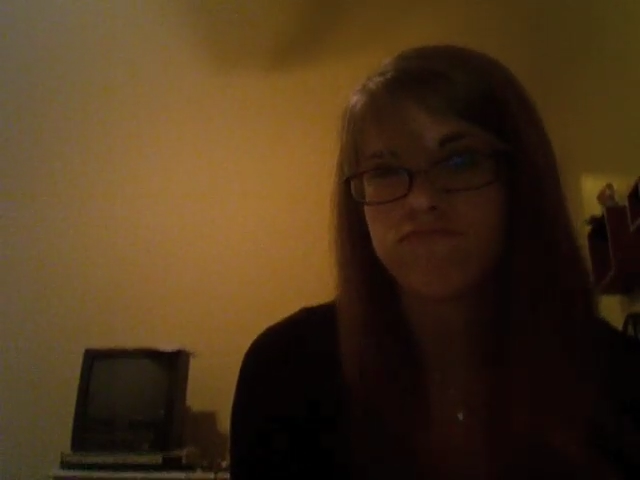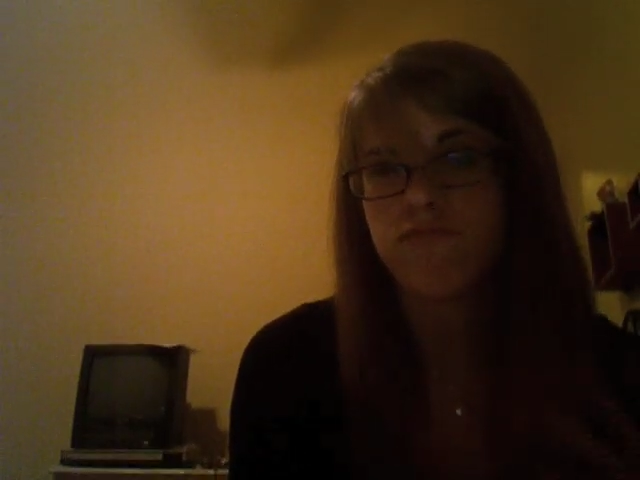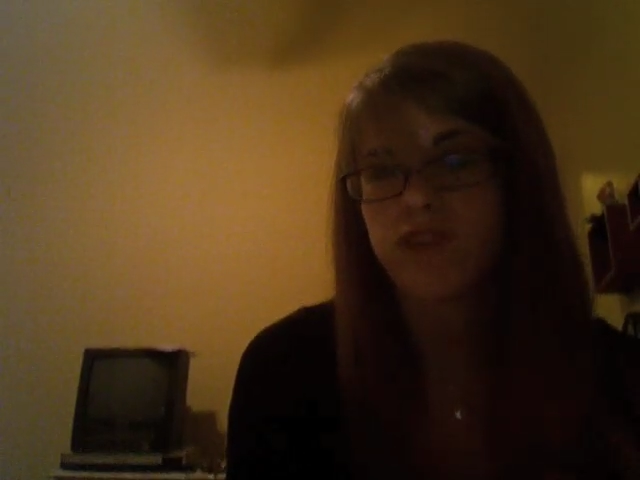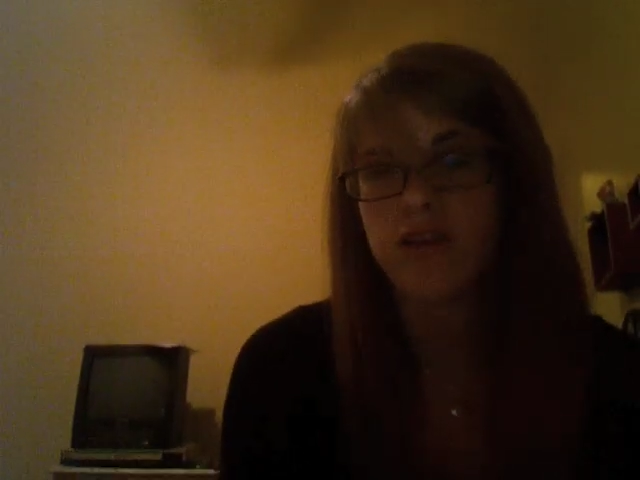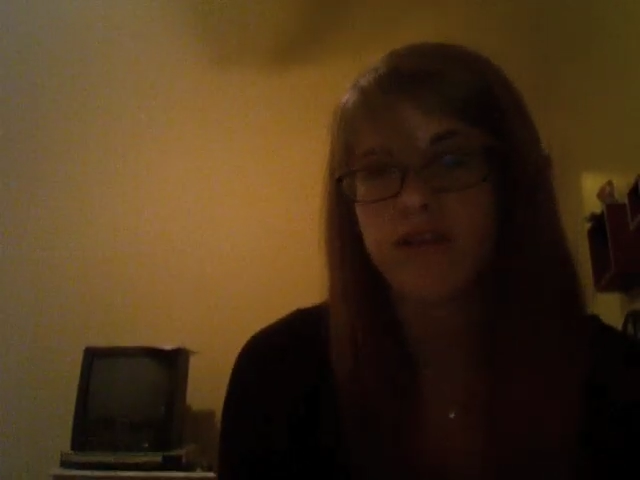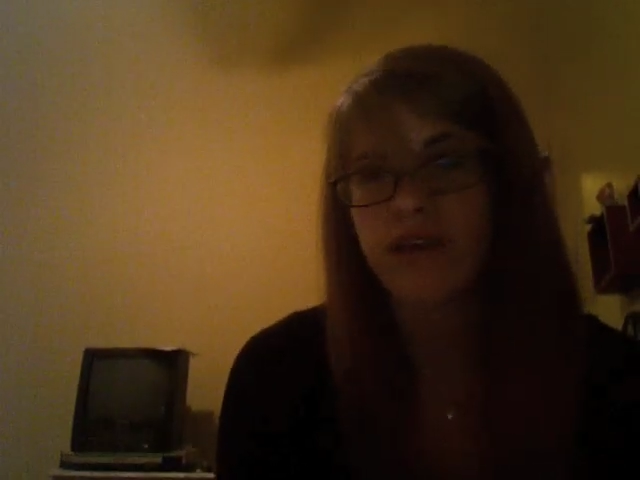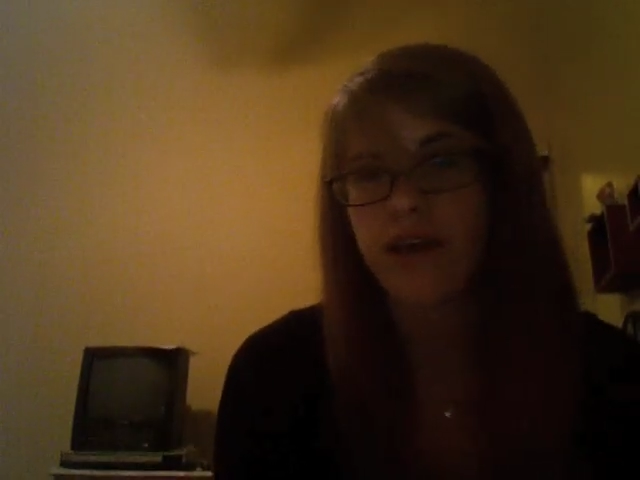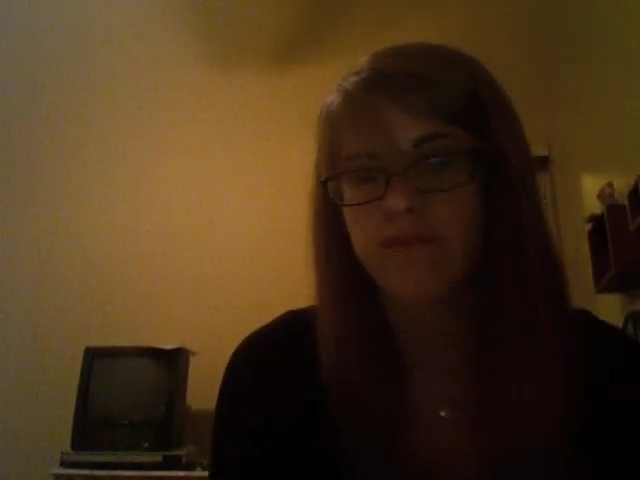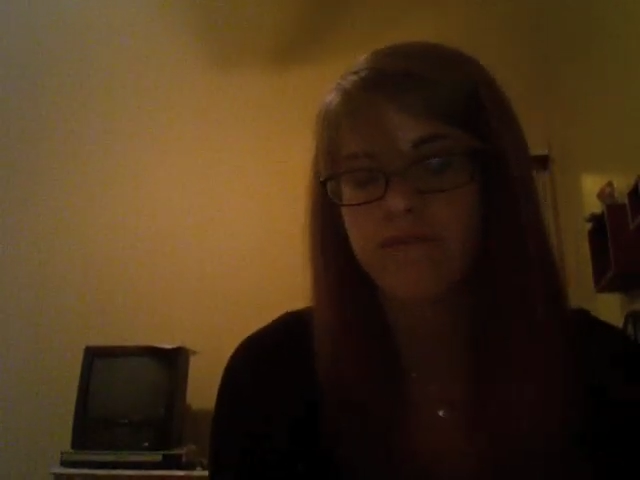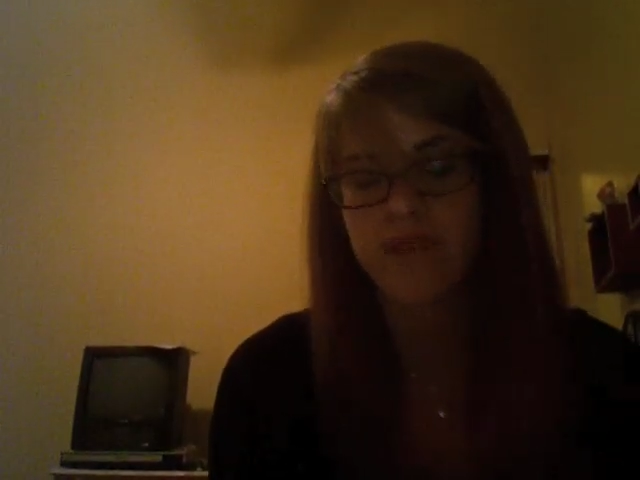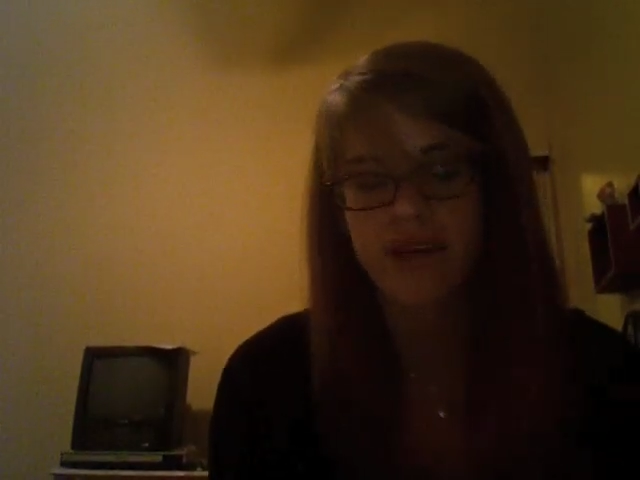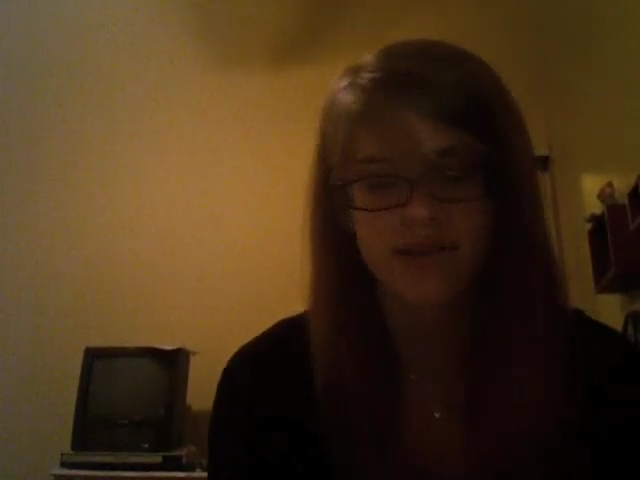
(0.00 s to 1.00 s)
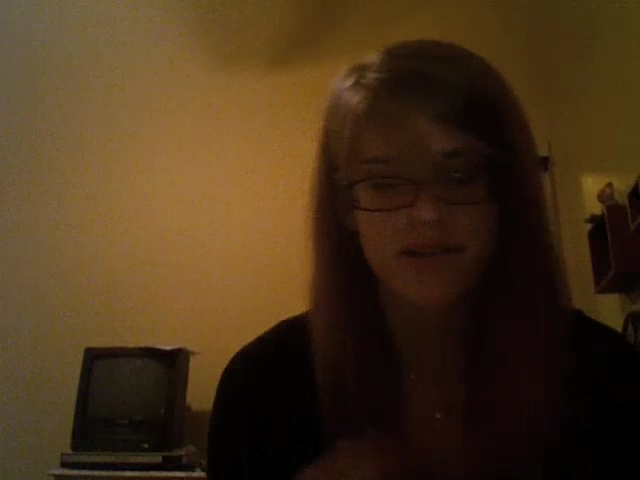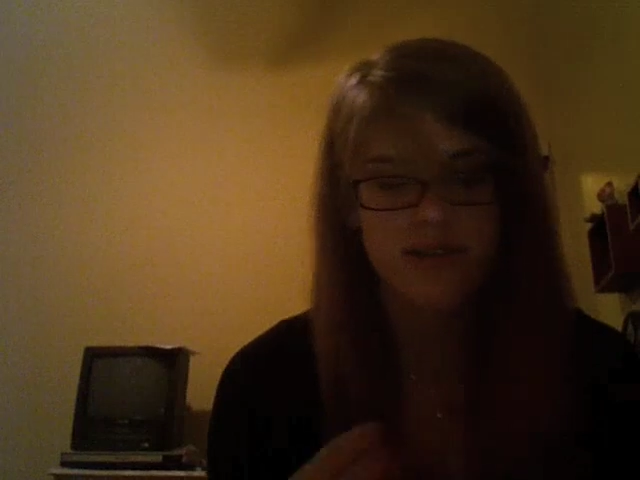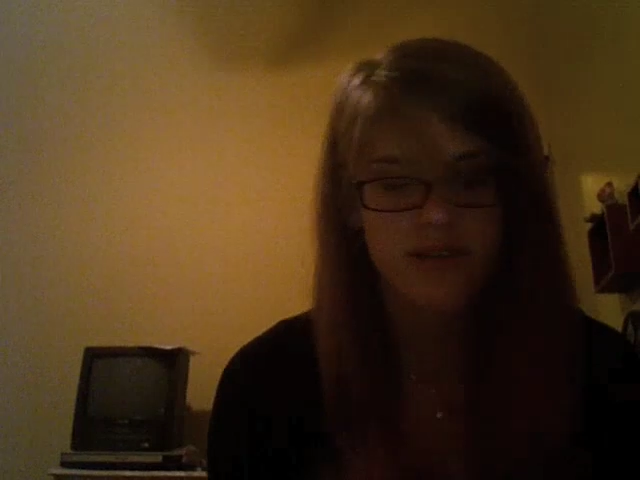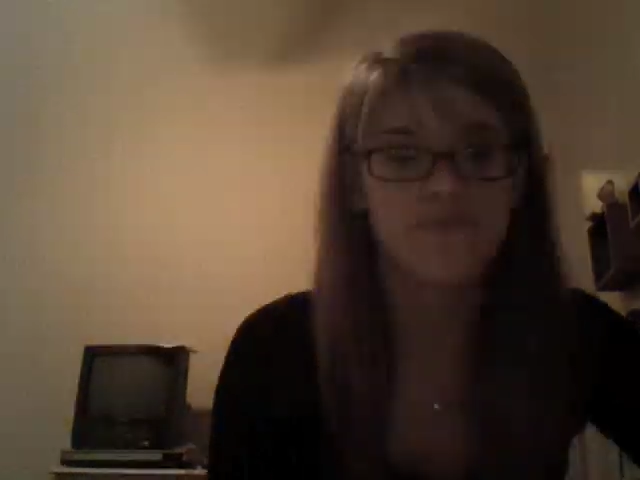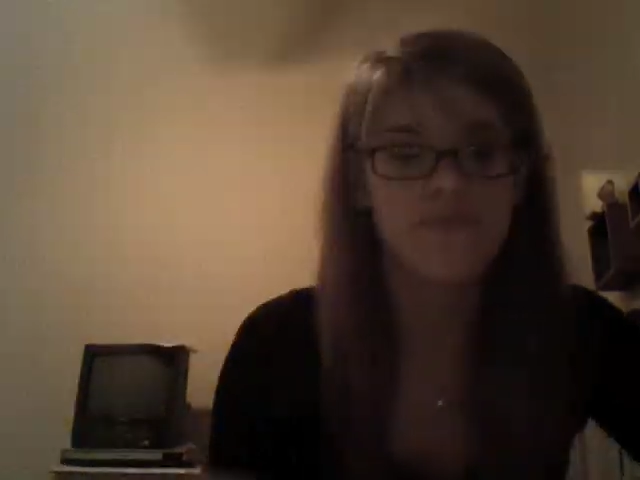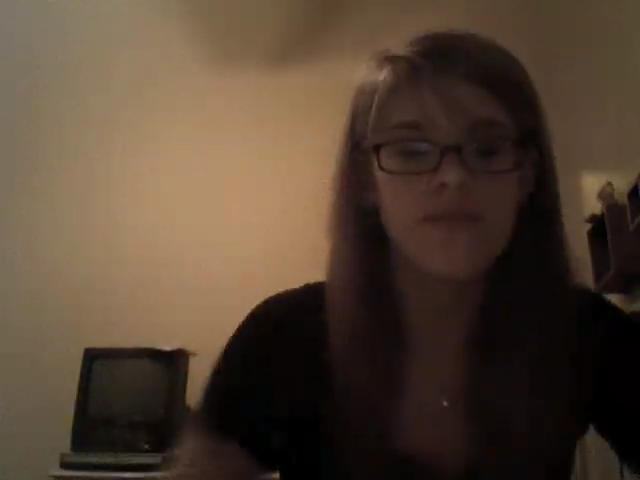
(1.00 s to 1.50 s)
video cam this.